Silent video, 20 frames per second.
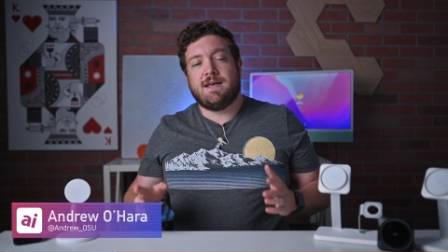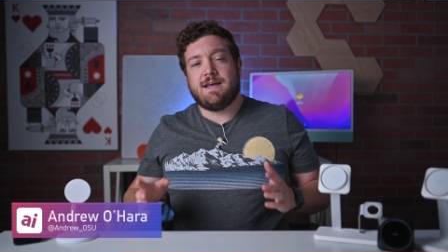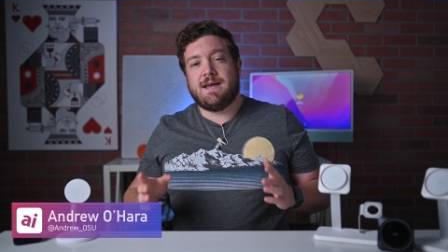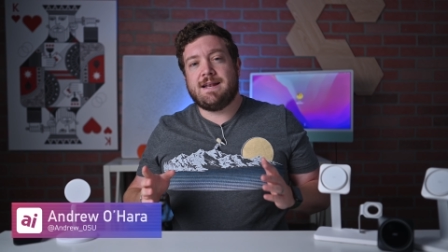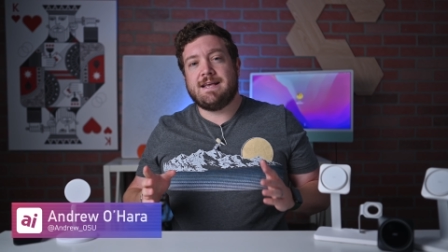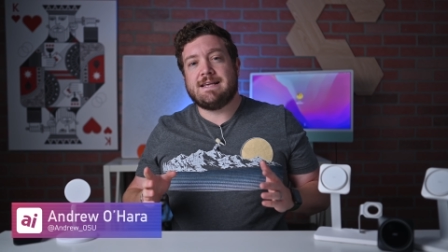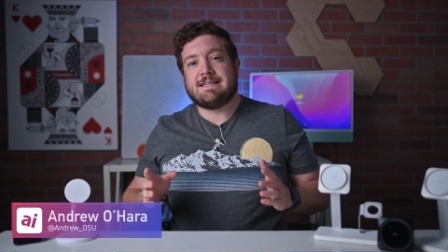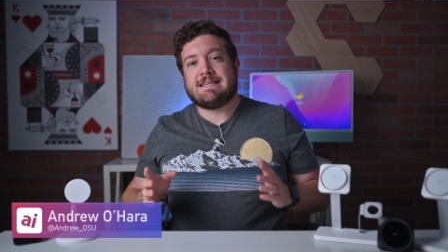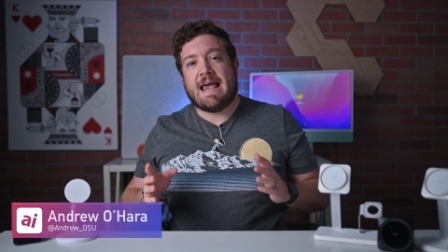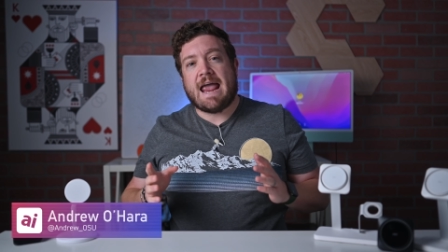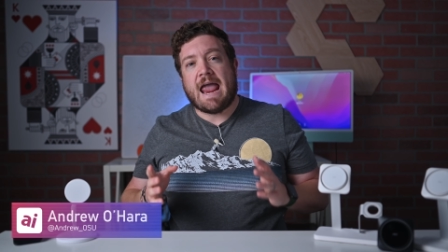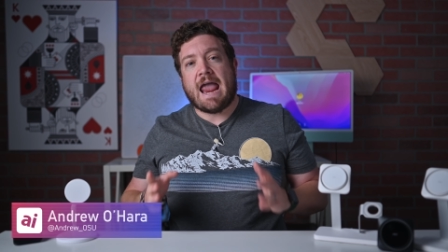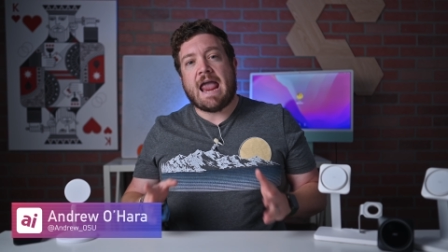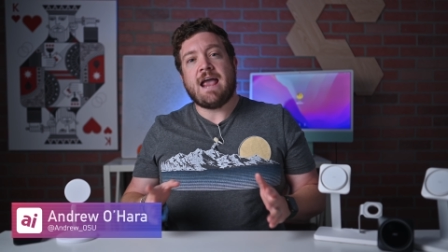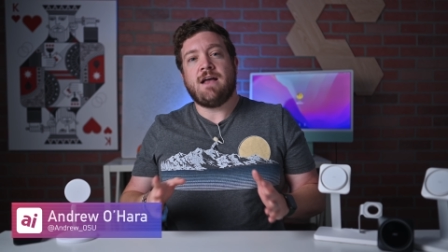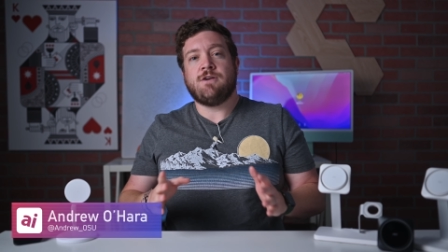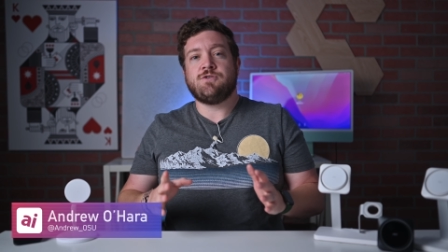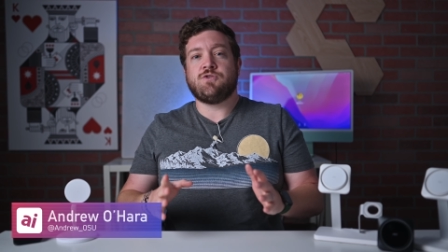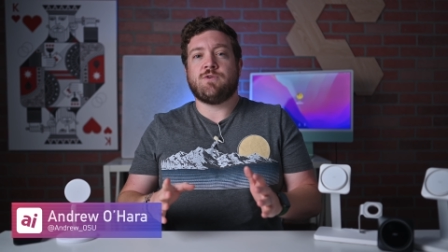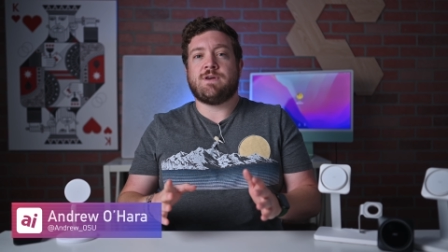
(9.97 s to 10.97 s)
It is
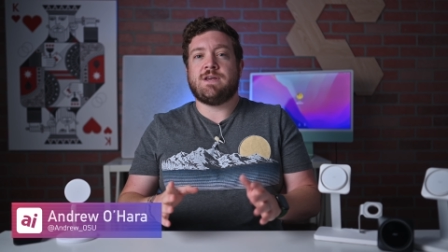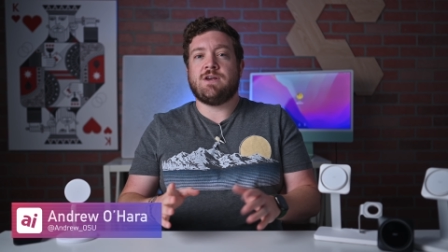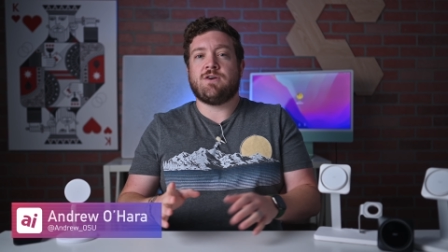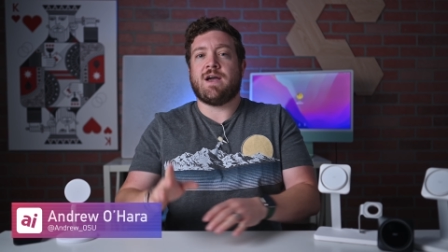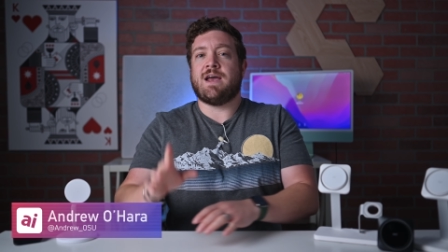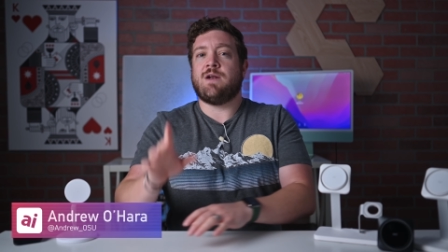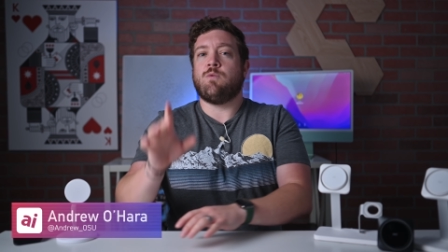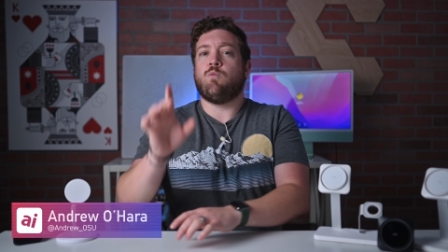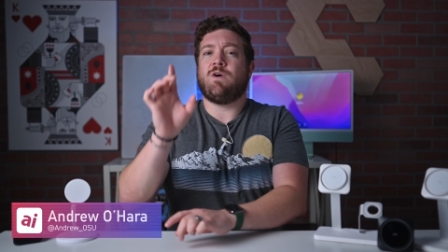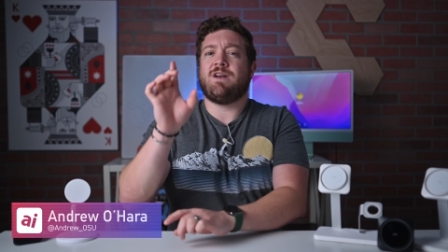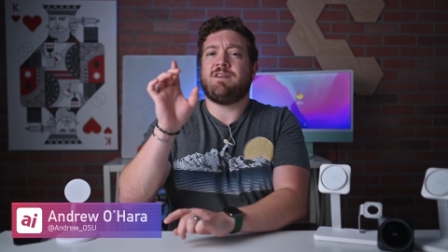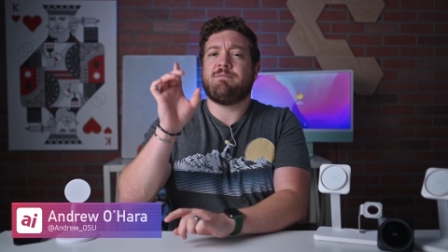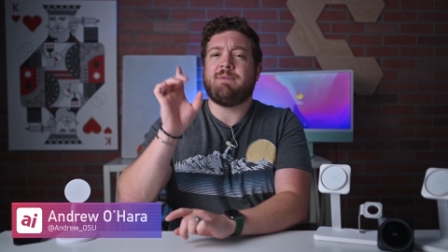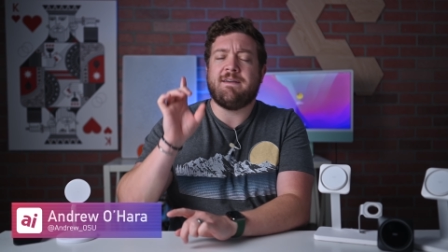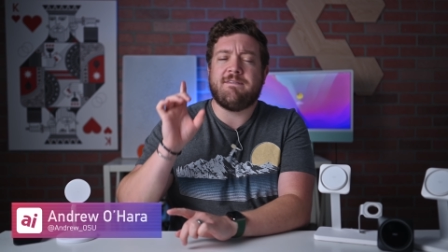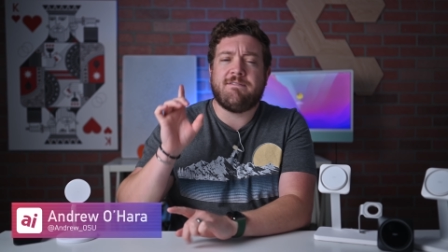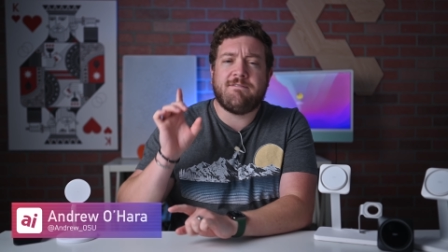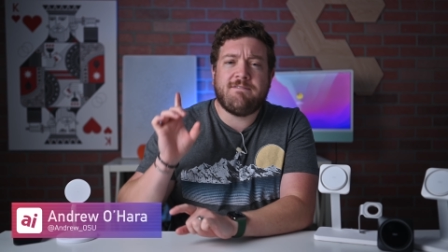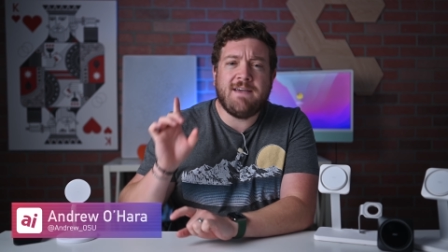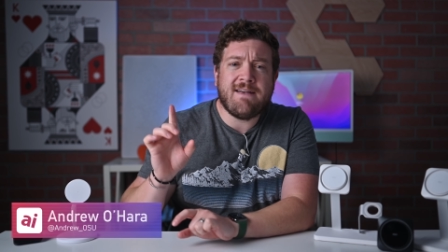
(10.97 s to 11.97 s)
Andrew here, and one of
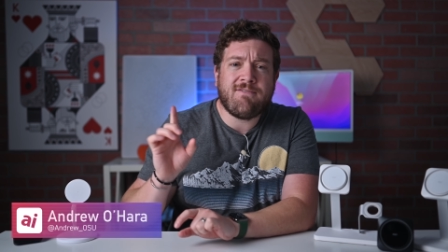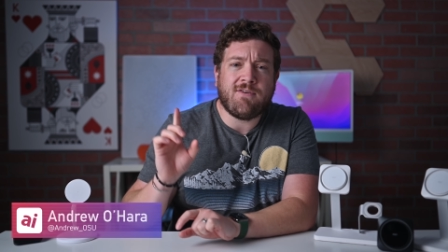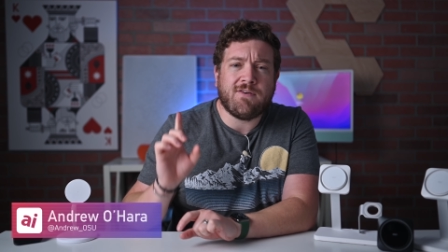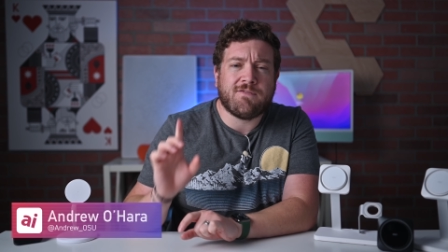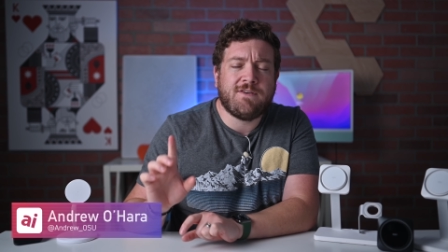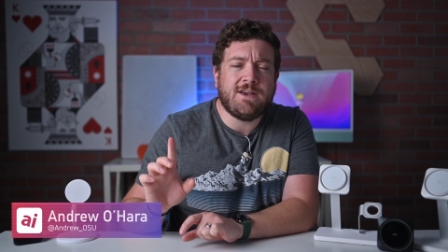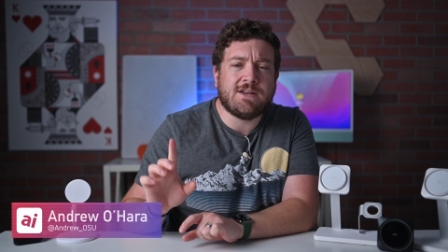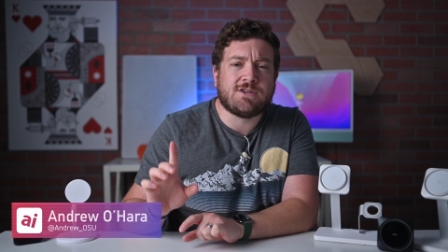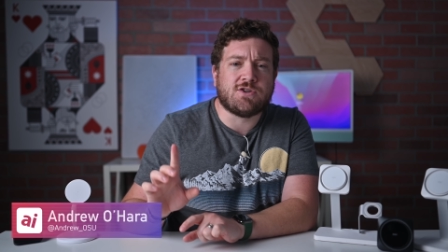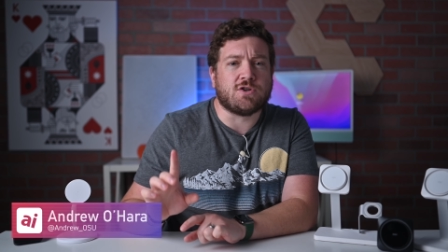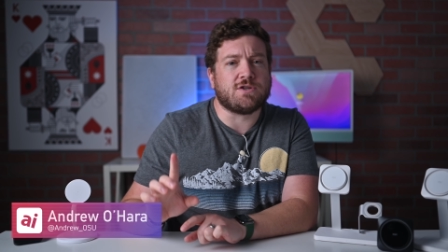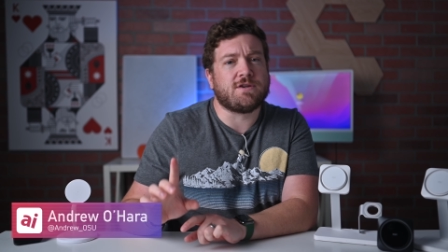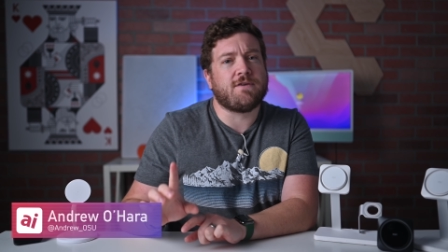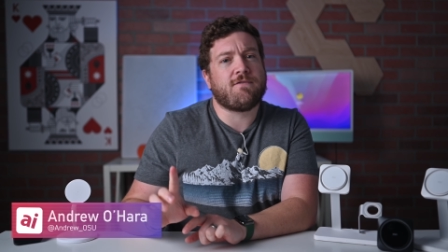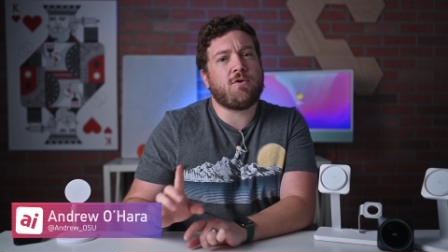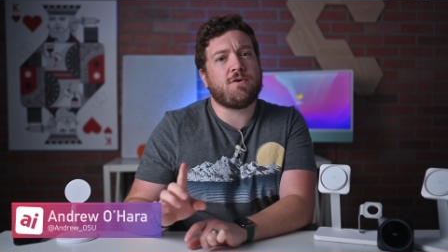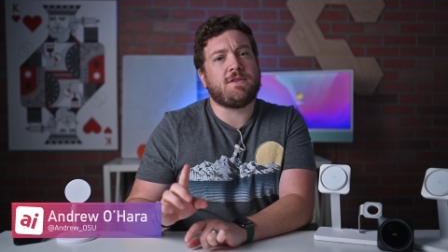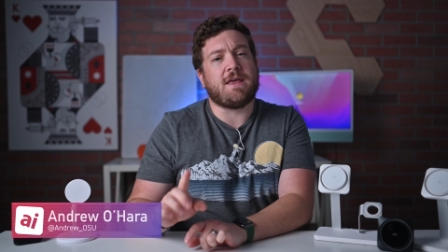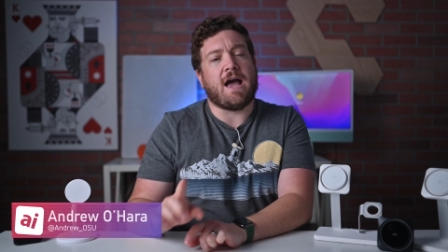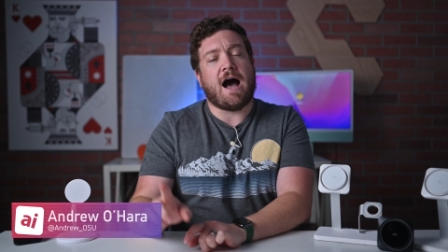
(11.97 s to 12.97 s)
my favorite features
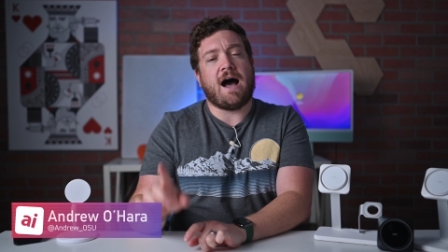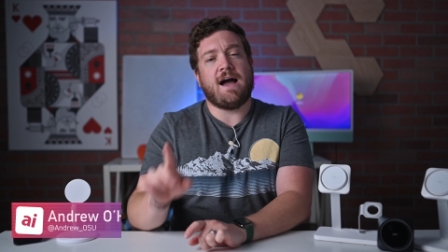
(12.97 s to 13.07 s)
for the